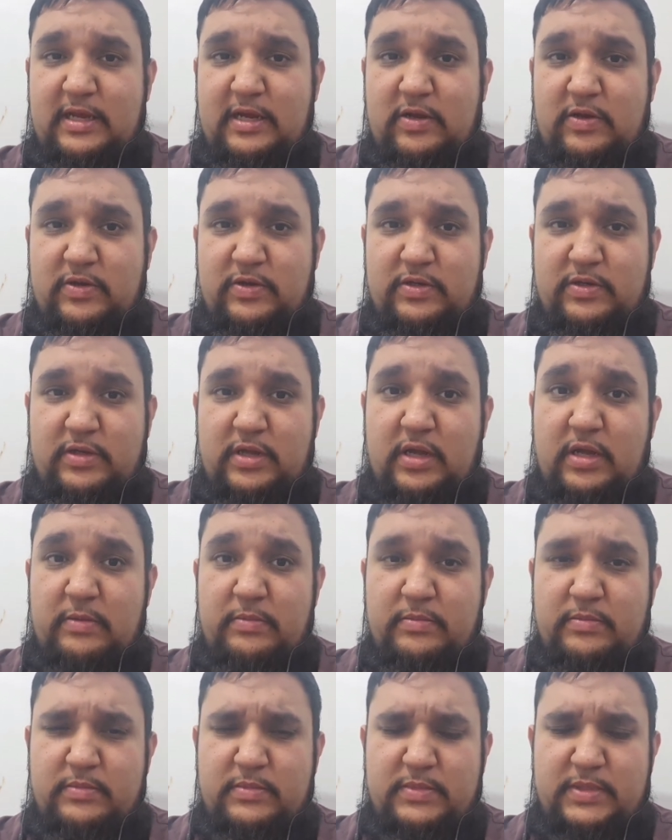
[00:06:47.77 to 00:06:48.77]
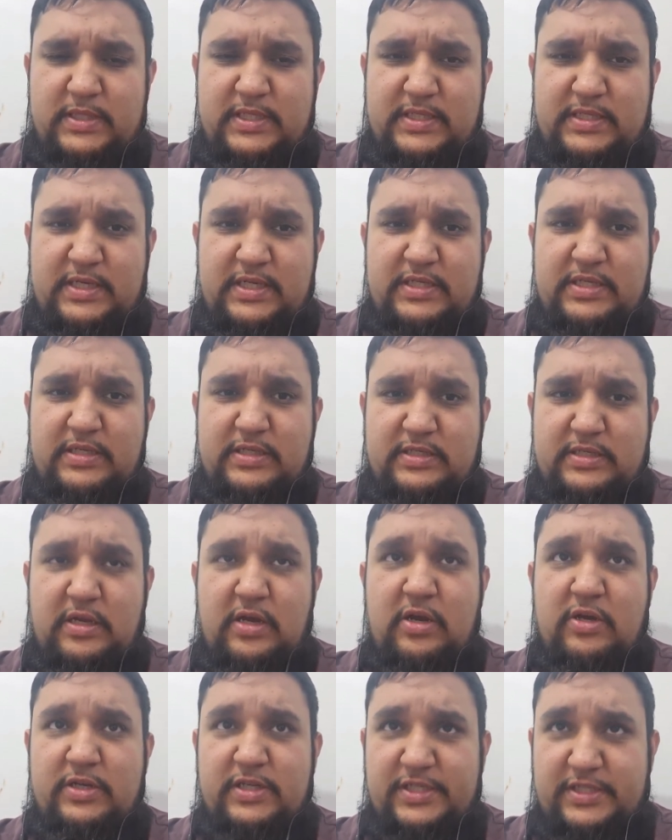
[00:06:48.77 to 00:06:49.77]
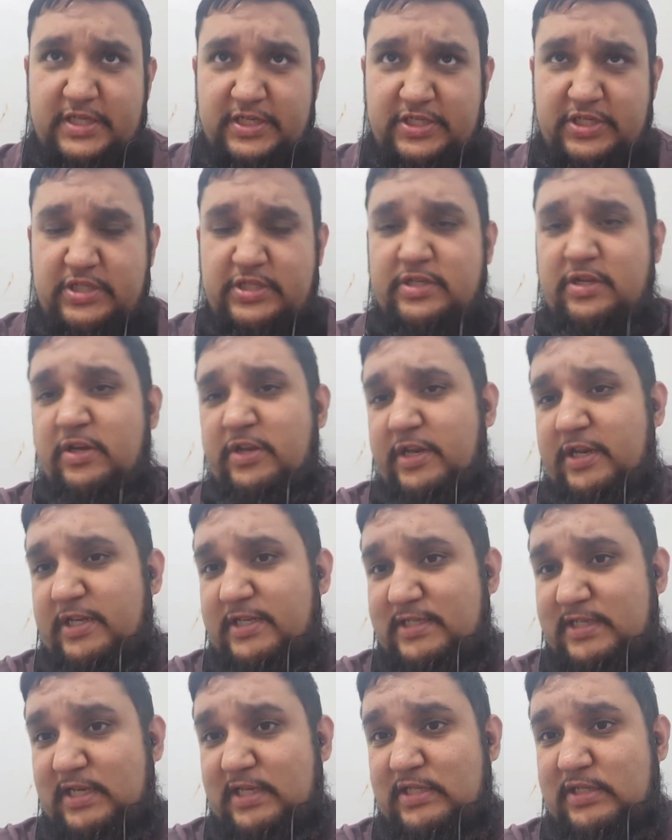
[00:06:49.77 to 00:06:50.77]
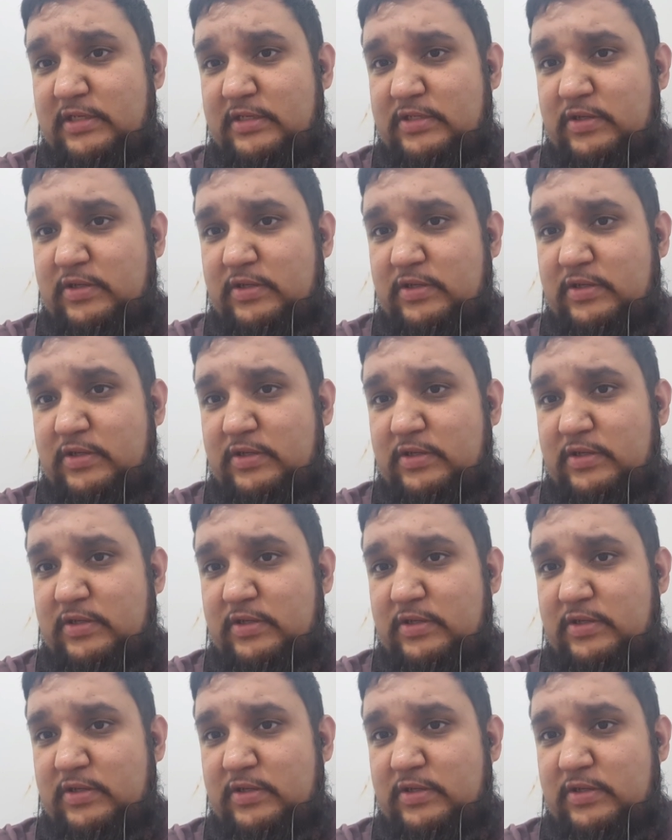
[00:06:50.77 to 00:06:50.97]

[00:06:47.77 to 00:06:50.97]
I got Distinction Star, and a Distinction.